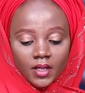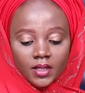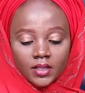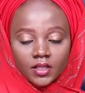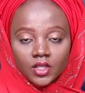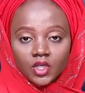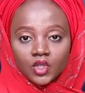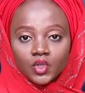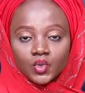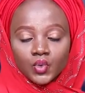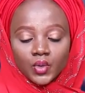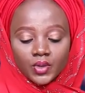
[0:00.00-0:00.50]

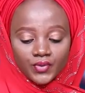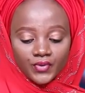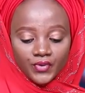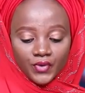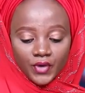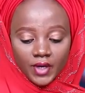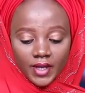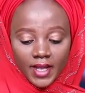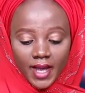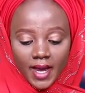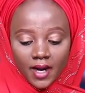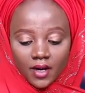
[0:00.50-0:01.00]
The tweet
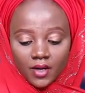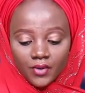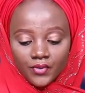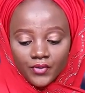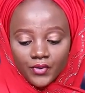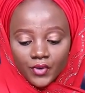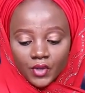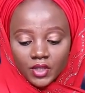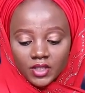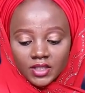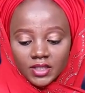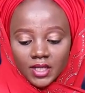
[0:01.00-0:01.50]
further
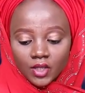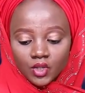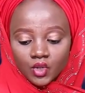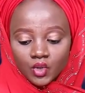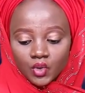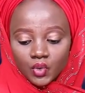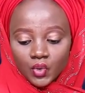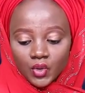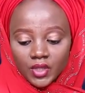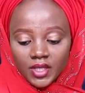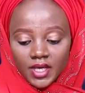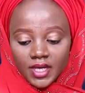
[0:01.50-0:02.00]
revealed that
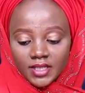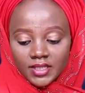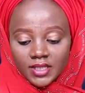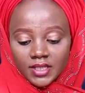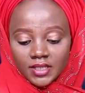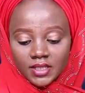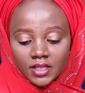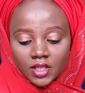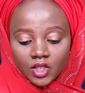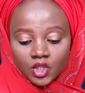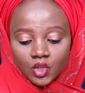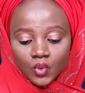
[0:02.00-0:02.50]
2
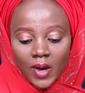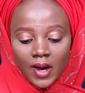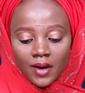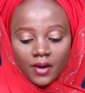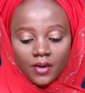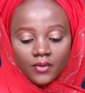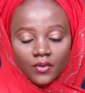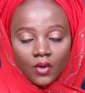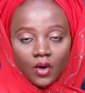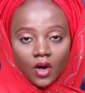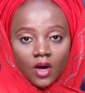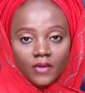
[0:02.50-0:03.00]
cases each
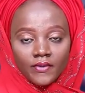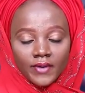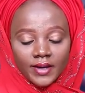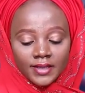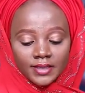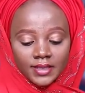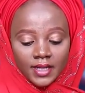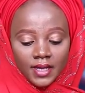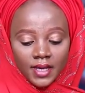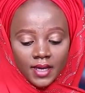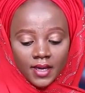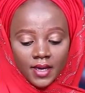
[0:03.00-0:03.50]
were
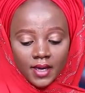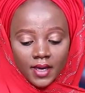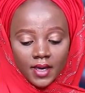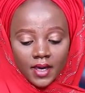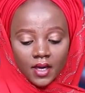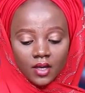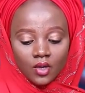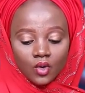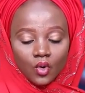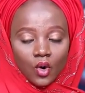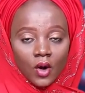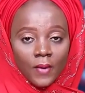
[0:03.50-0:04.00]
recovered
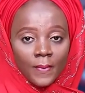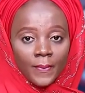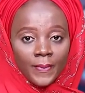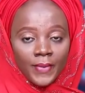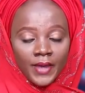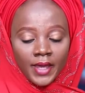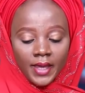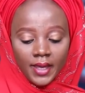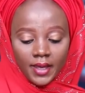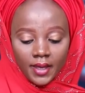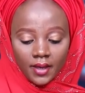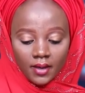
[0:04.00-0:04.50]
in
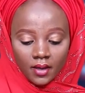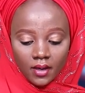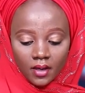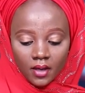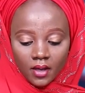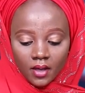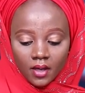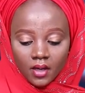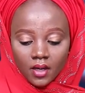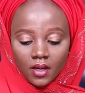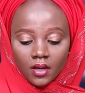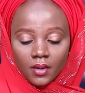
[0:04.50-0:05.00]
Gombe,
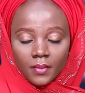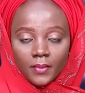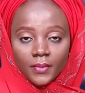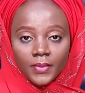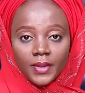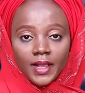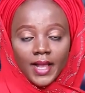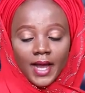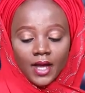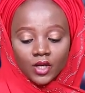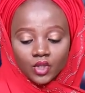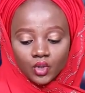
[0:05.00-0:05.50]

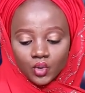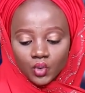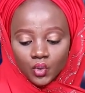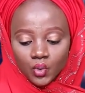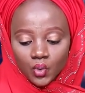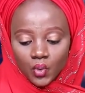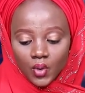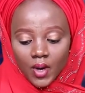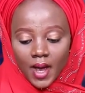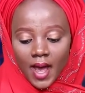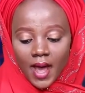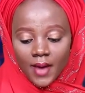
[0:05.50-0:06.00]

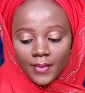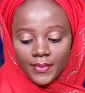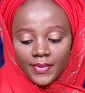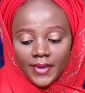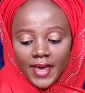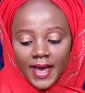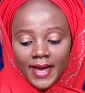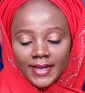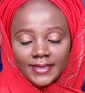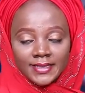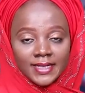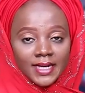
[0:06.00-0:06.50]
Plateau,
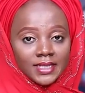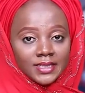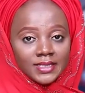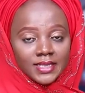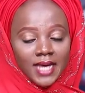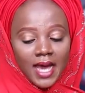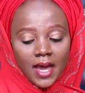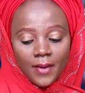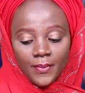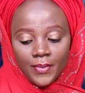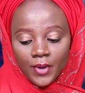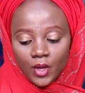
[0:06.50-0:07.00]
Abia,
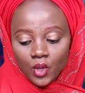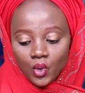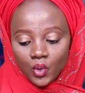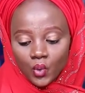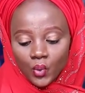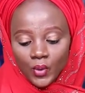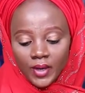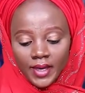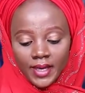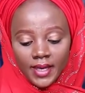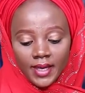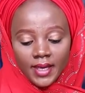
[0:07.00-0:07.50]
Delta,
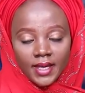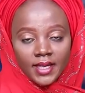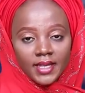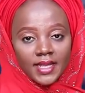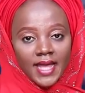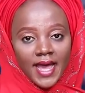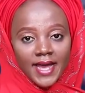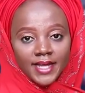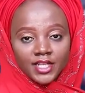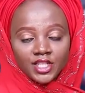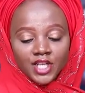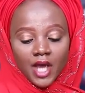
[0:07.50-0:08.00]
Benue,
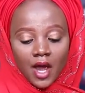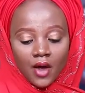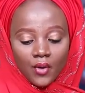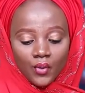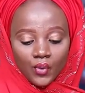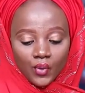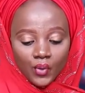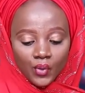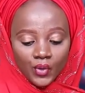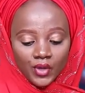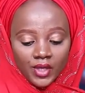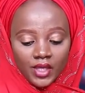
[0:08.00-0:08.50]
Niger,
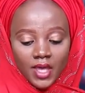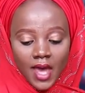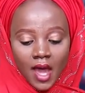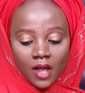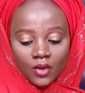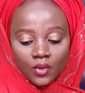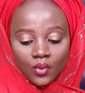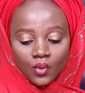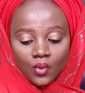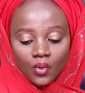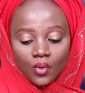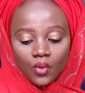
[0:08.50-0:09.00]
Kogi,
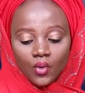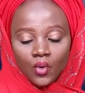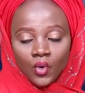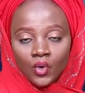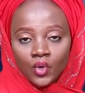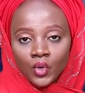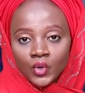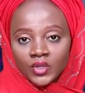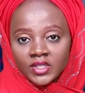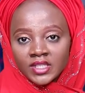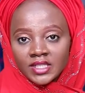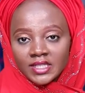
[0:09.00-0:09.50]
and
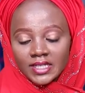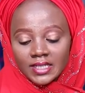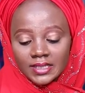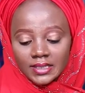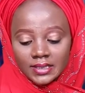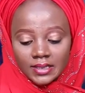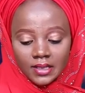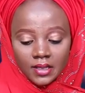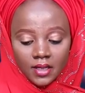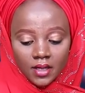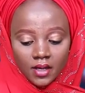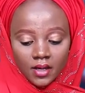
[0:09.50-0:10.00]
Oyo
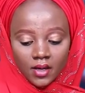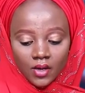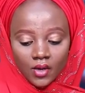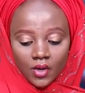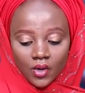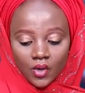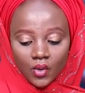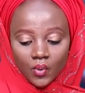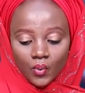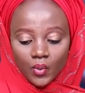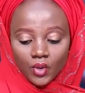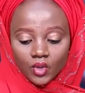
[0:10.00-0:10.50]
State,
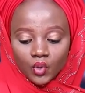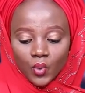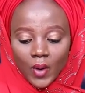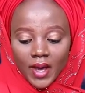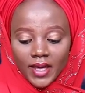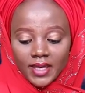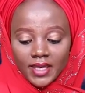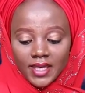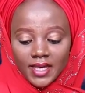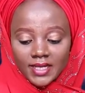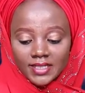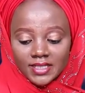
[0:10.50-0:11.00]
with
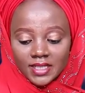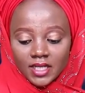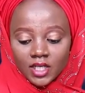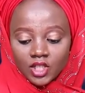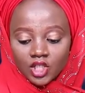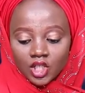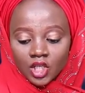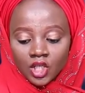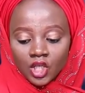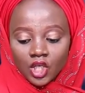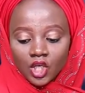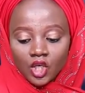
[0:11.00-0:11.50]
1 case
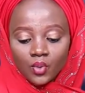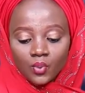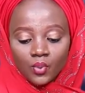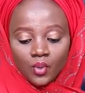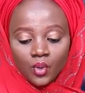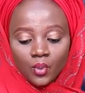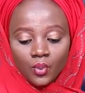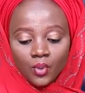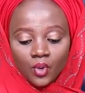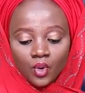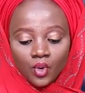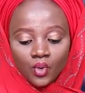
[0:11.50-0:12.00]
each in
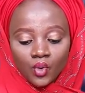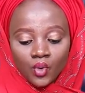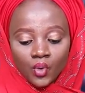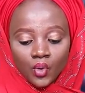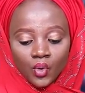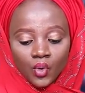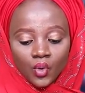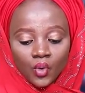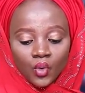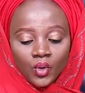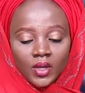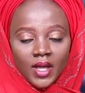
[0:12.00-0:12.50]
Imo, Borno,
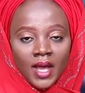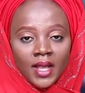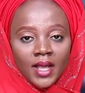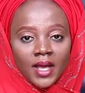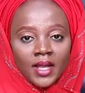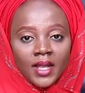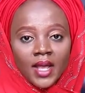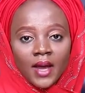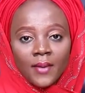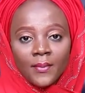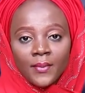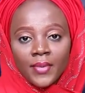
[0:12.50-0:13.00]
Ogun, and
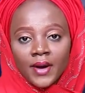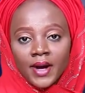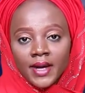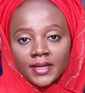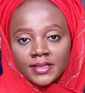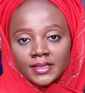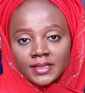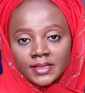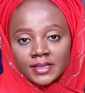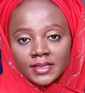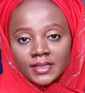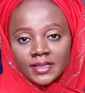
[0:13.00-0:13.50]
Anambra
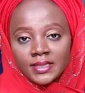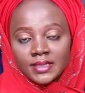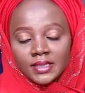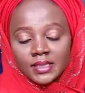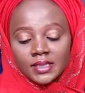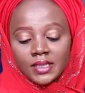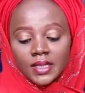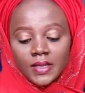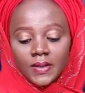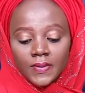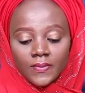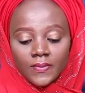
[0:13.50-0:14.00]
States.